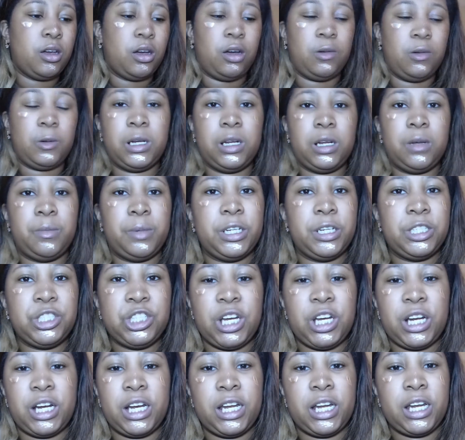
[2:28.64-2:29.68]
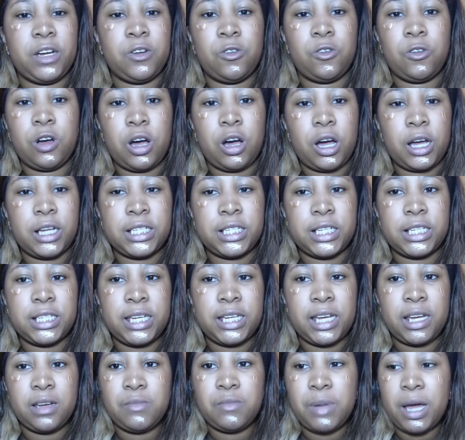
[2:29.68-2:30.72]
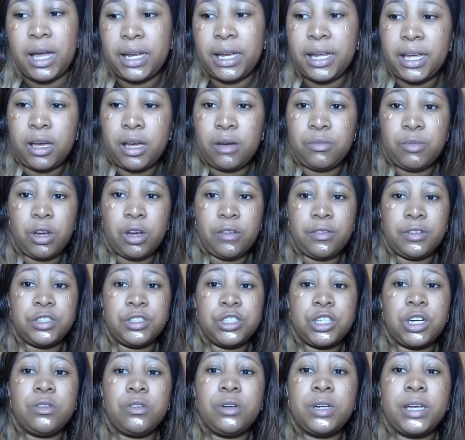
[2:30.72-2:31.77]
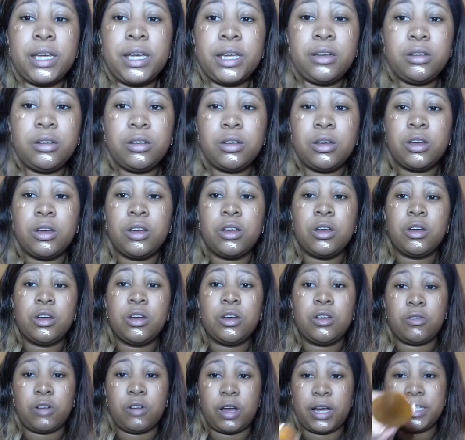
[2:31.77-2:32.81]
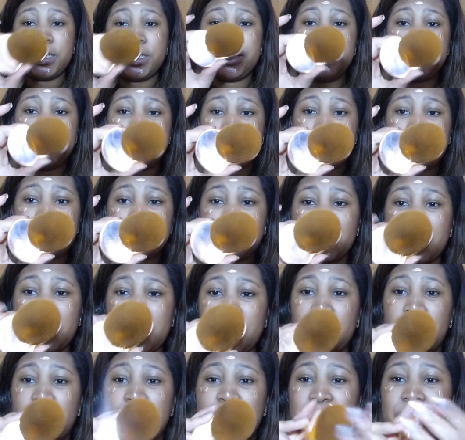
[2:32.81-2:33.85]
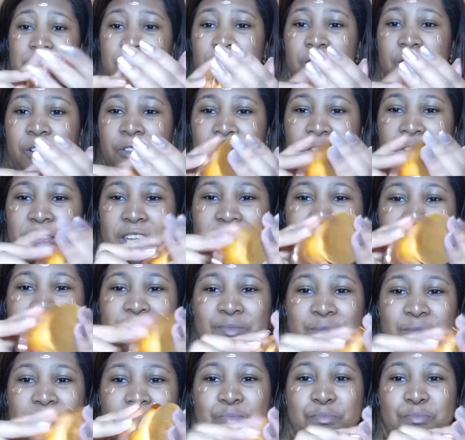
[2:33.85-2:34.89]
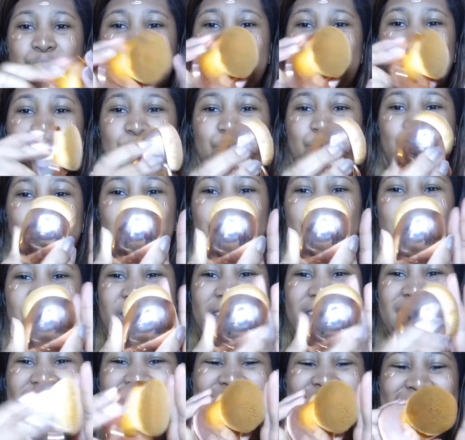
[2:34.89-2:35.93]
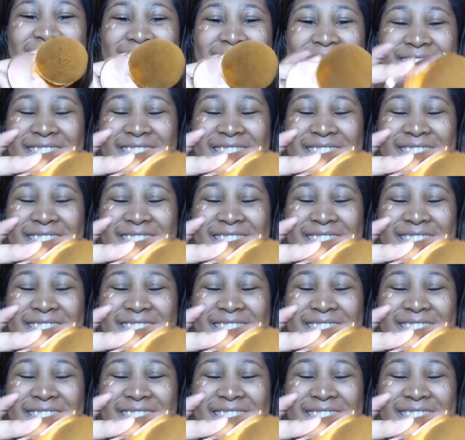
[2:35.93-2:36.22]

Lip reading: I'm going to be channeling all kinds of Tin Man here, I'm not even joking. Right, and I also got the brushy